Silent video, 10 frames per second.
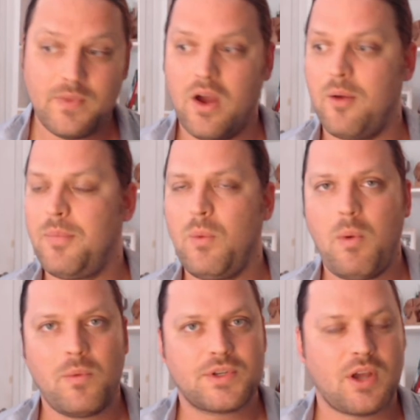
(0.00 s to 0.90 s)
But
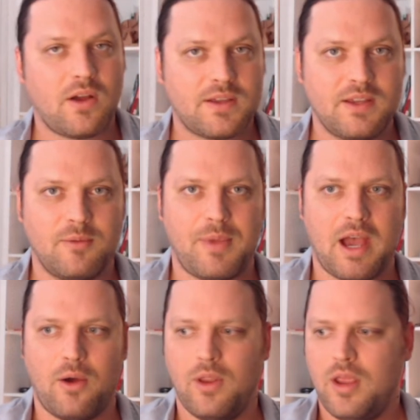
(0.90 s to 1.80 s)
when we're talking
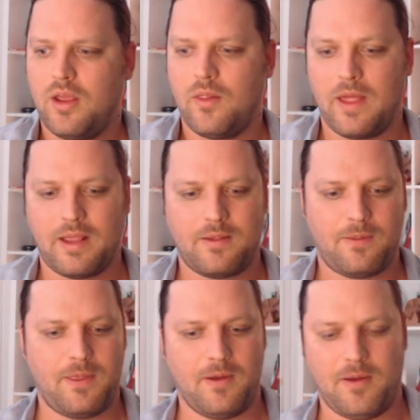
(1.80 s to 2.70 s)
about like
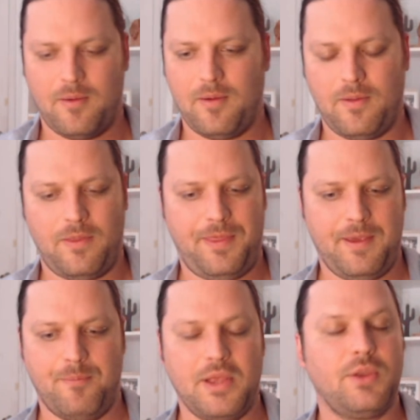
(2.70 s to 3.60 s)
the
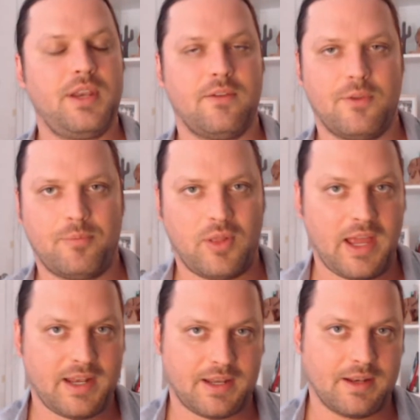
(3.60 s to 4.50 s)
ability of the
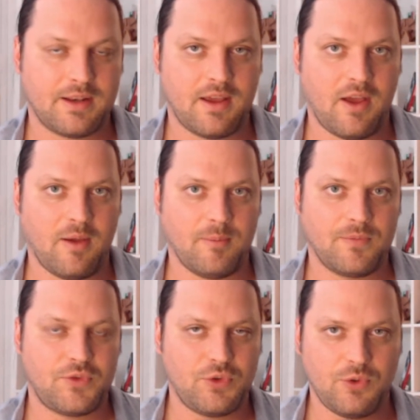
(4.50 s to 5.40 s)
planet
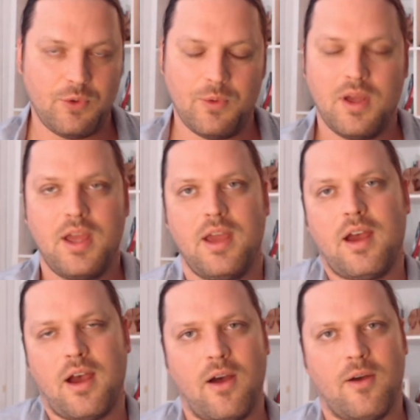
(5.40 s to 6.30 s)
um, to
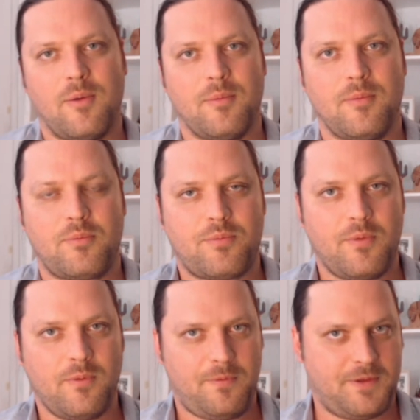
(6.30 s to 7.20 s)

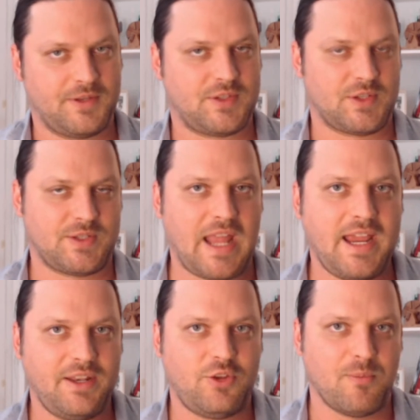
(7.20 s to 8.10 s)

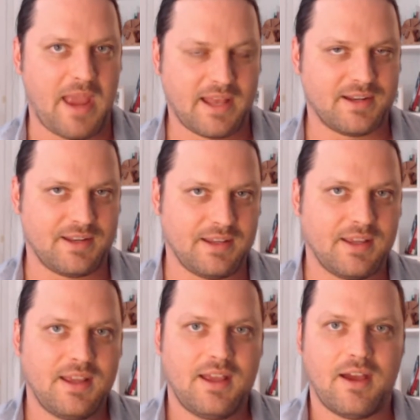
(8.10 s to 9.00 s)
sustain
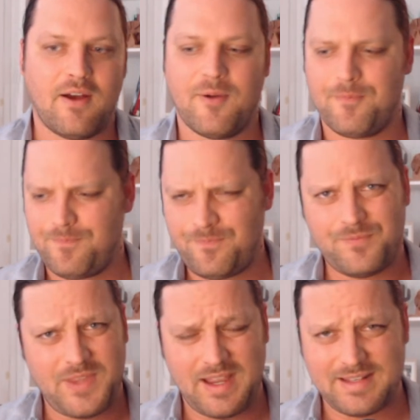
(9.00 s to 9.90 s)
humanity,
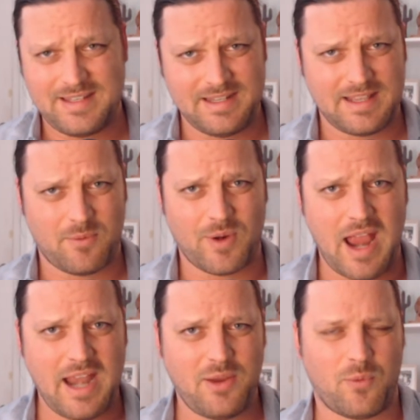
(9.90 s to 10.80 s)
the idea that we're
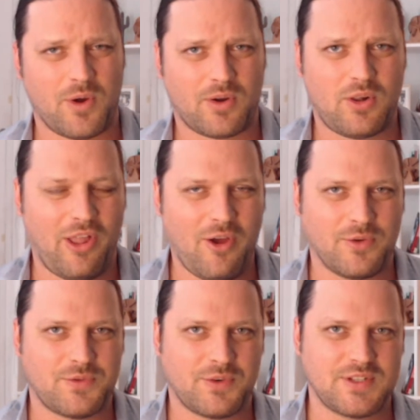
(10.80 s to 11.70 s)
anywhere
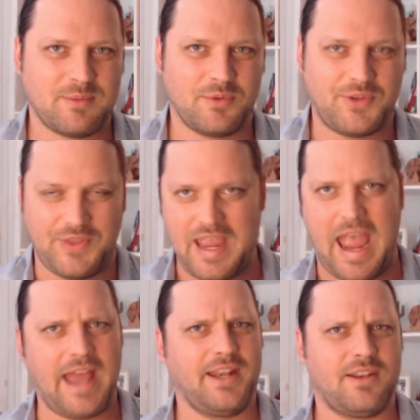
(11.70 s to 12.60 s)
close, for example, to the
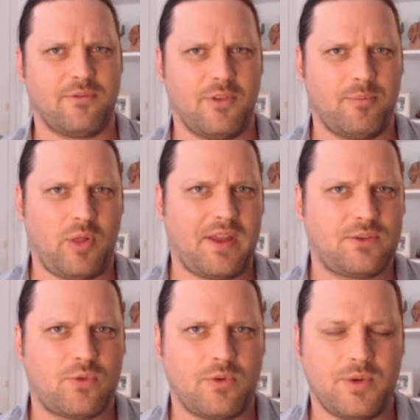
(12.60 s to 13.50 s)
end of the
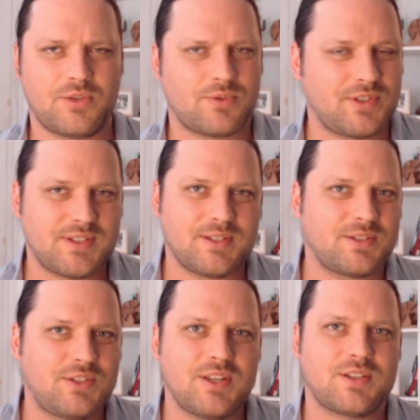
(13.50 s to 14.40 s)
planetary resources
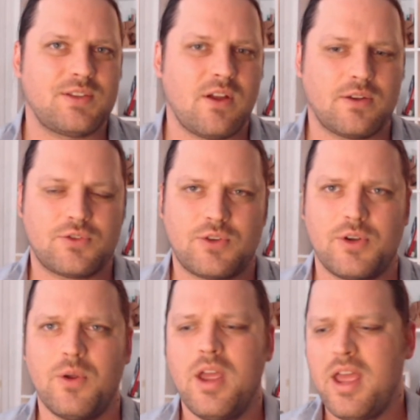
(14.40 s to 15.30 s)
is just not
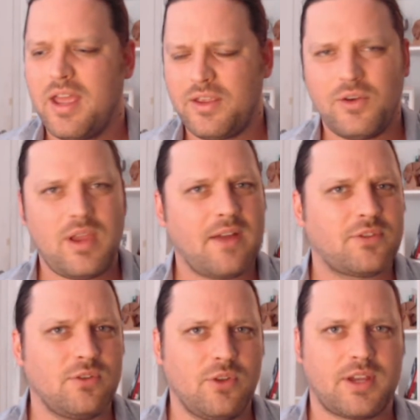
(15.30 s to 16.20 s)
true. You know, you have
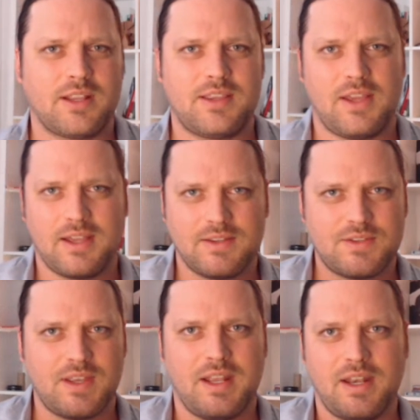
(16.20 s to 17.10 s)
to look at
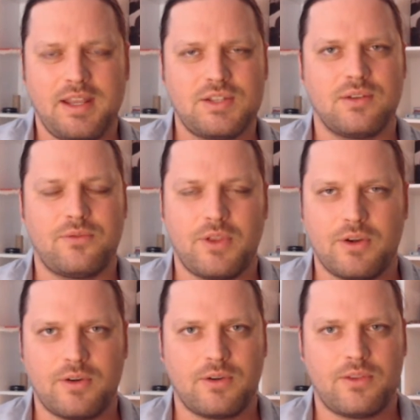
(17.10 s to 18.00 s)
things in each of
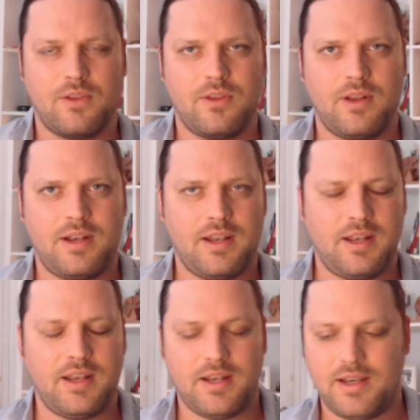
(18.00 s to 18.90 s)

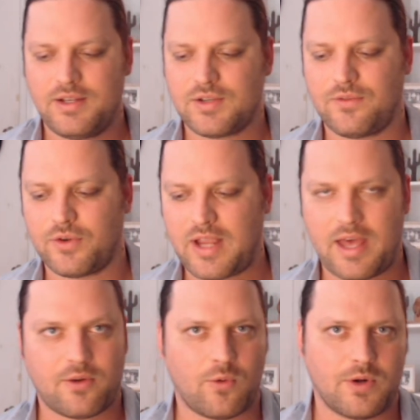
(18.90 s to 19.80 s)
in each of their
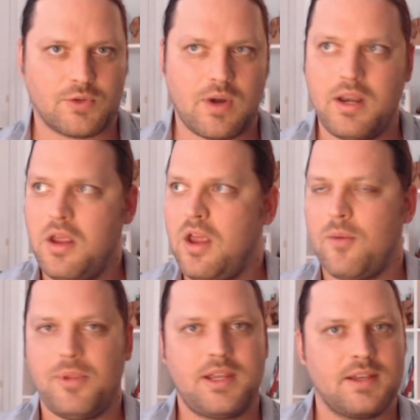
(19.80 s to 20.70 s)
categories, right?
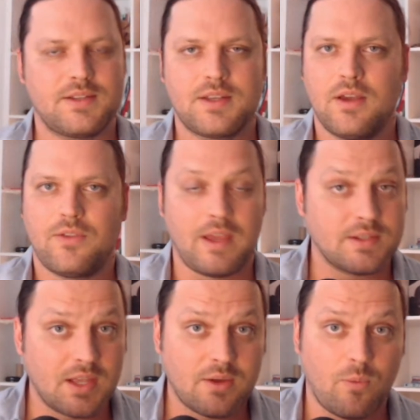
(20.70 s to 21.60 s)
Because
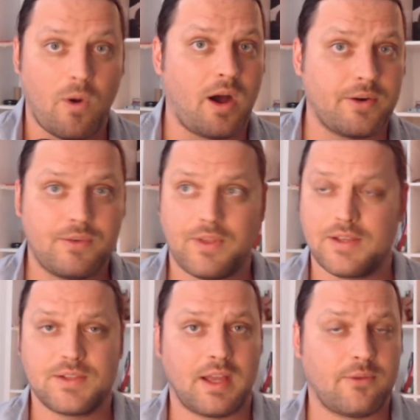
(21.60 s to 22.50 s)
things like water,
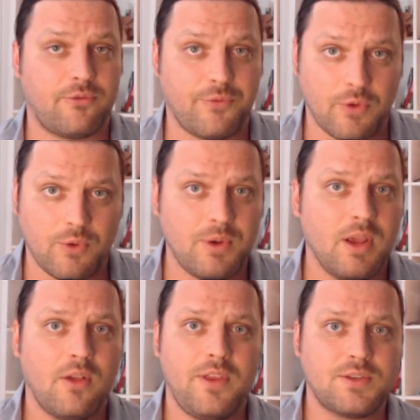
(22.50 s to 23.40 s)
things like food,
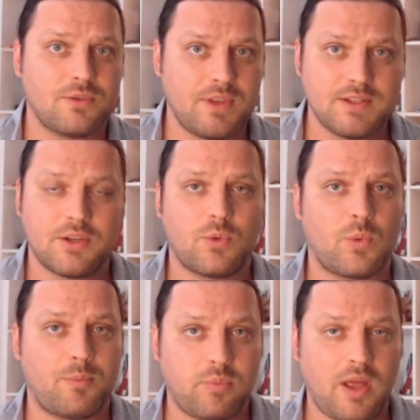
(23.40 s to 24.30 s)
these are things that are
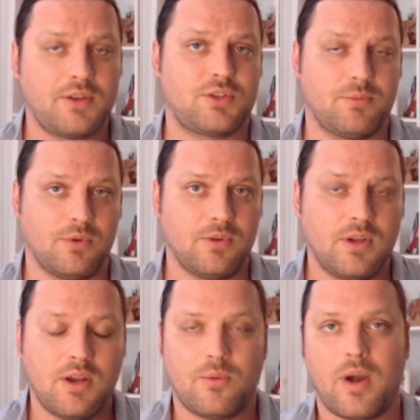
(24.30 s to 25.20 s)
replenishable,
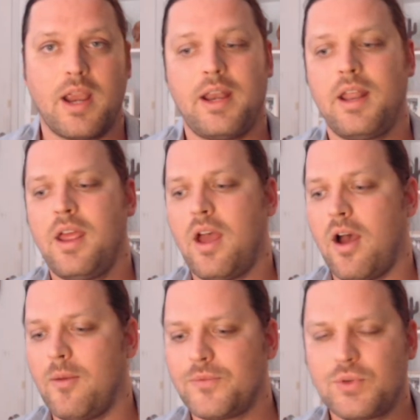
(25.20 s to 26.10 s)
right?
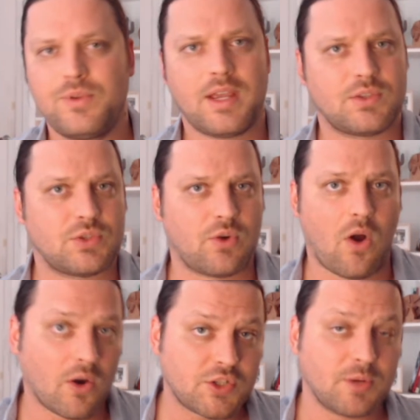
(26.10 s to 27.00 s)
So yes, there
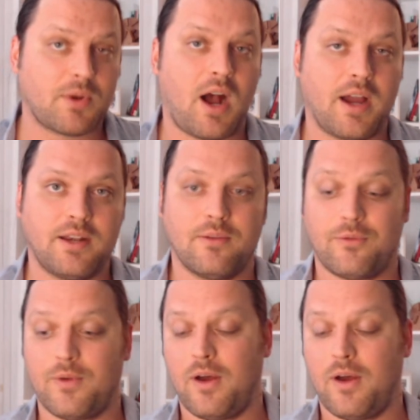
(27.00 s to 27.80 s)
are some kind of